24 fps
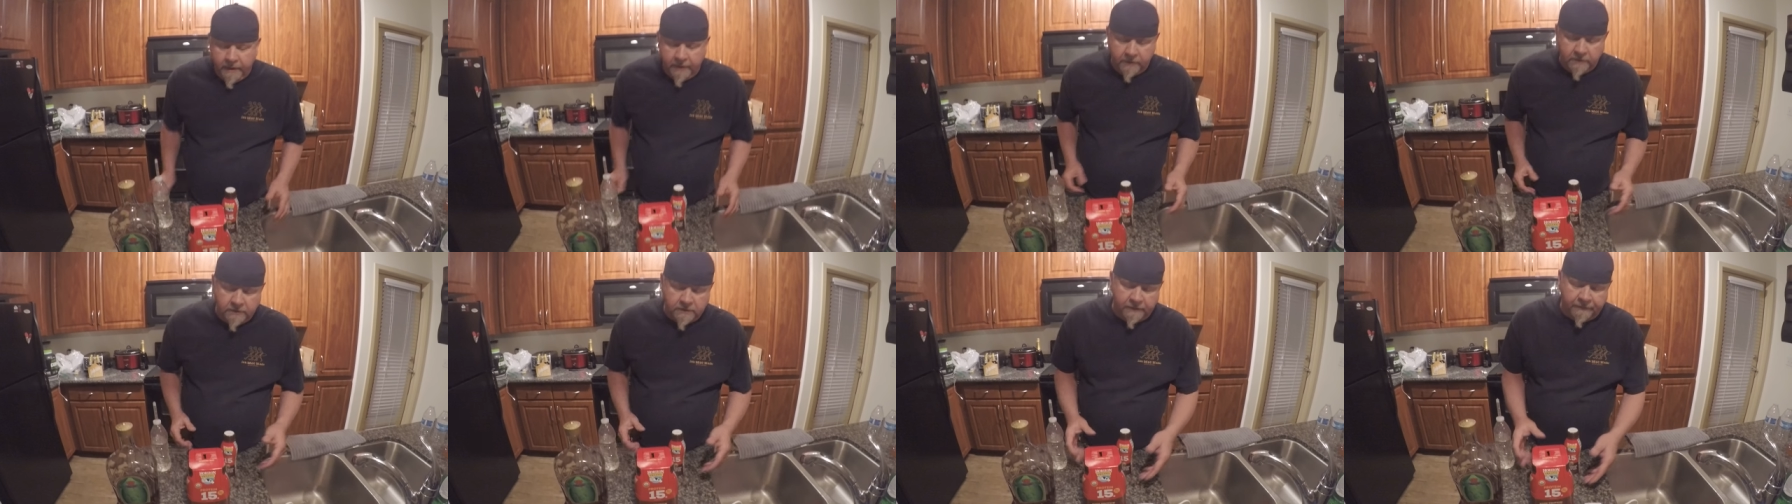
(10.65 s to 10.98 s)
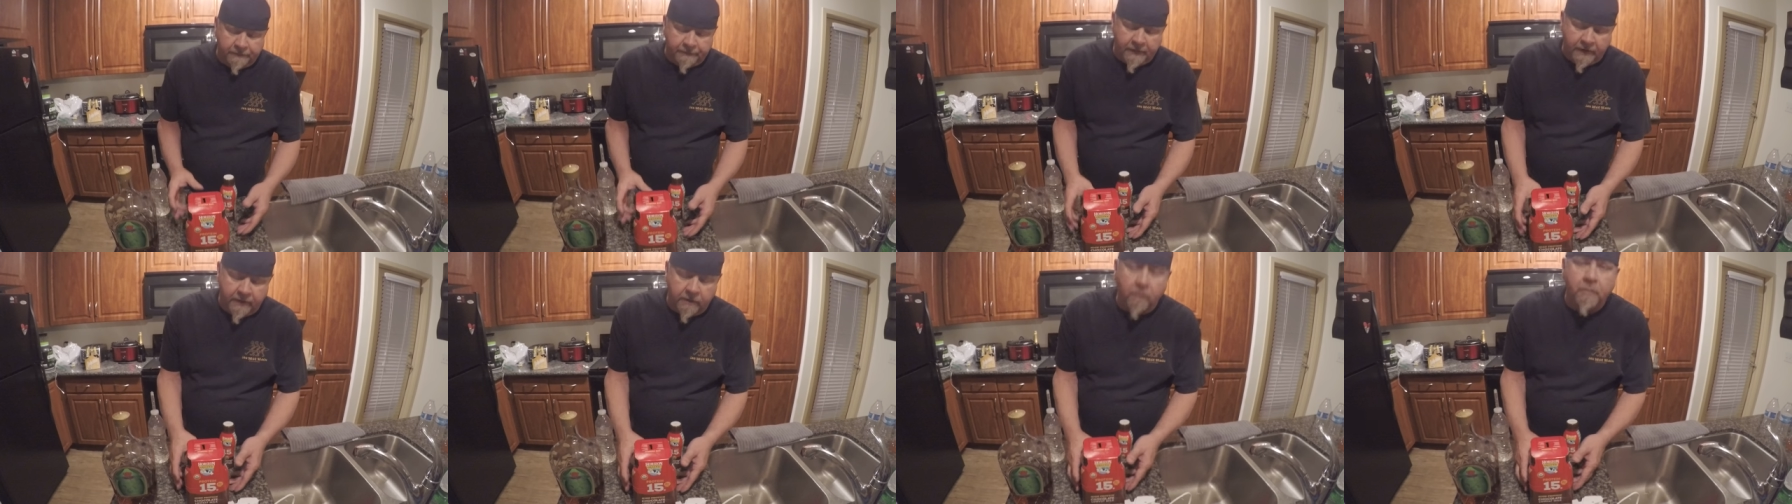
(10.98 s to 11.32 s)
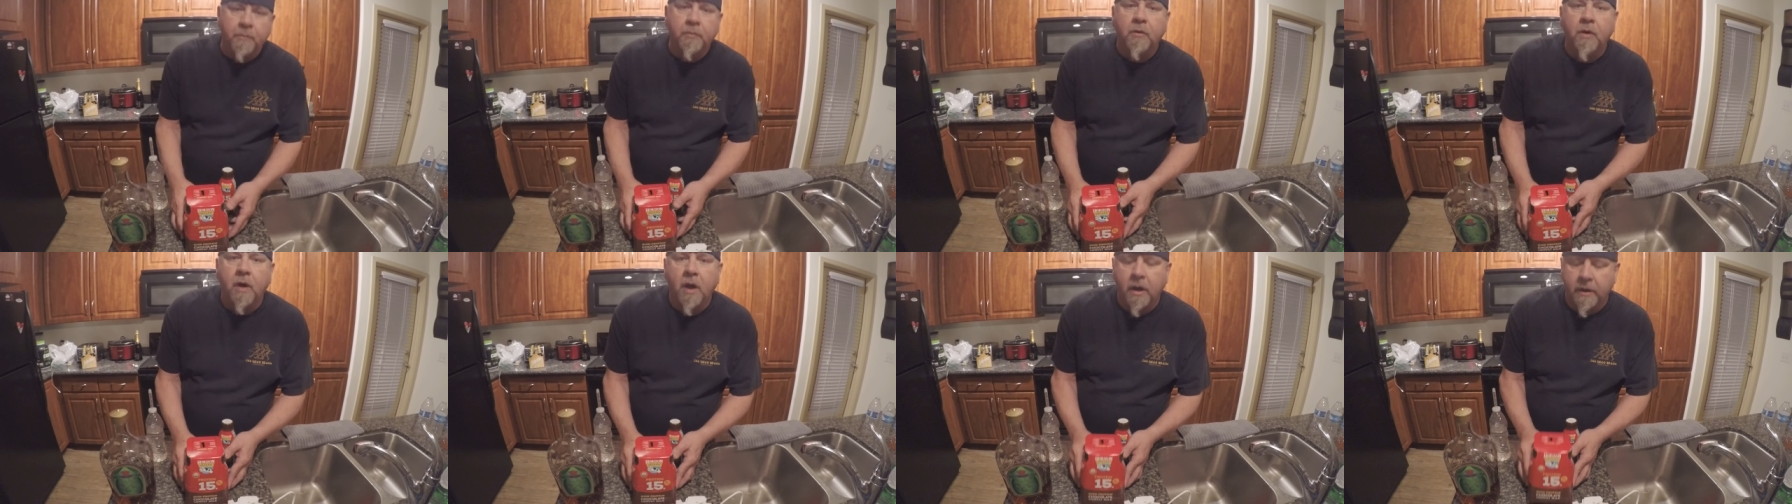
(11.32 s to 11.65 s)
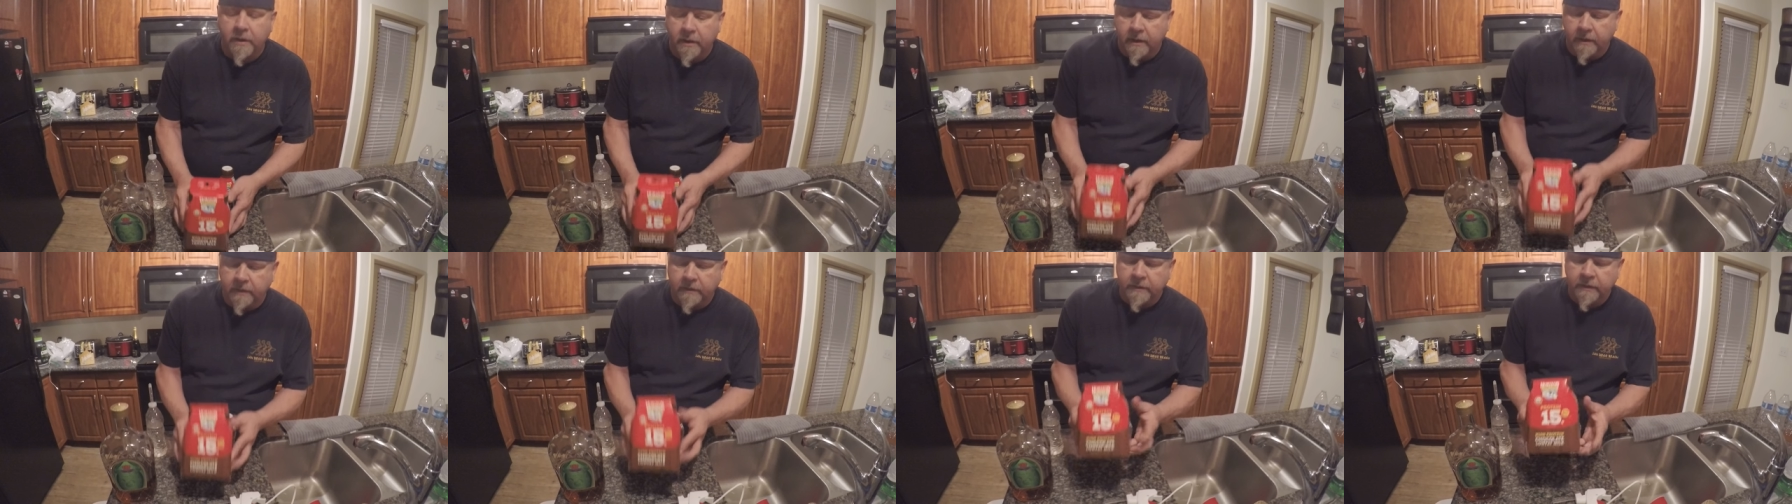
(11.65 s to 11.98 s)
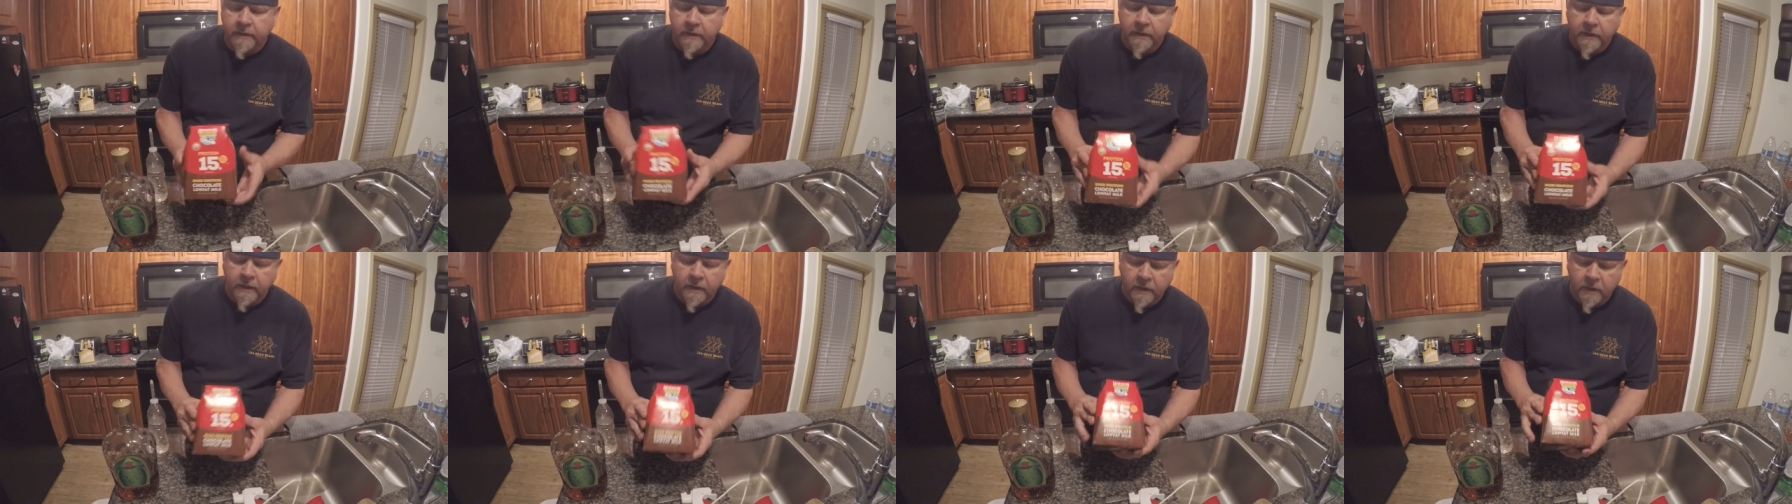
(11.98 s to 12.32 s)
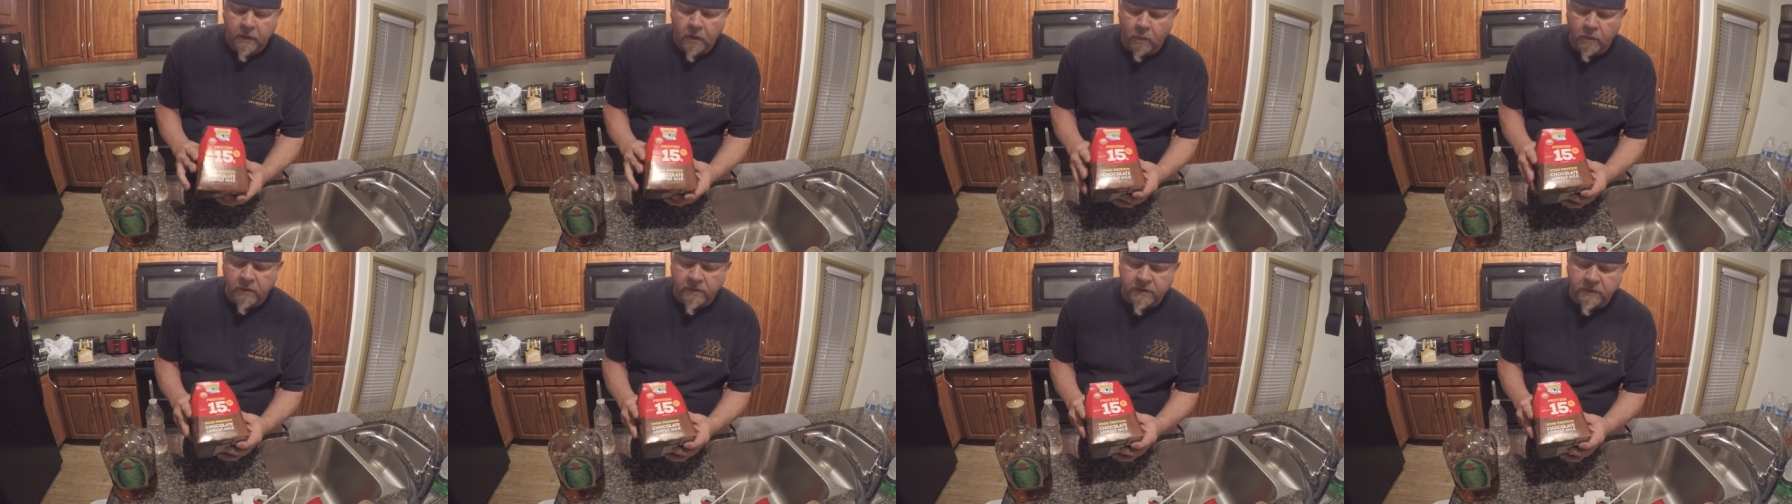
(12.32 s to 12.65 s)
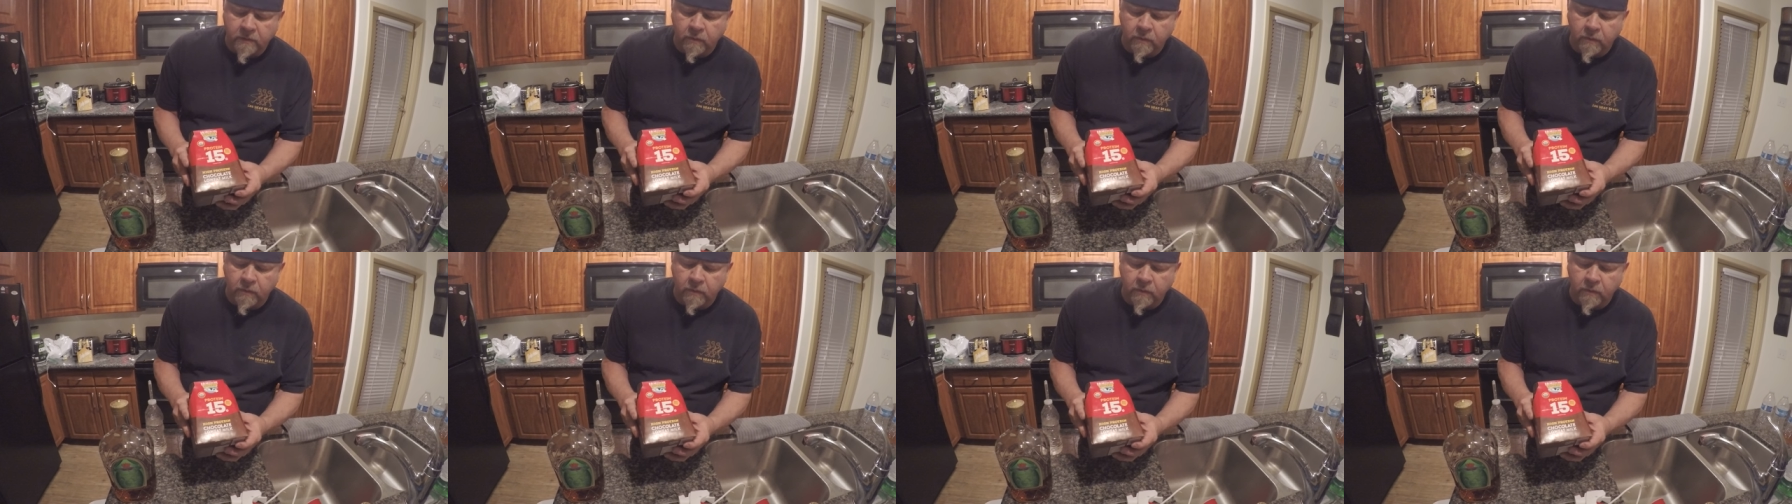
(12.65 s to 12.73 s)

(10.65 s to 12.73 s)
Here's the final product. Go with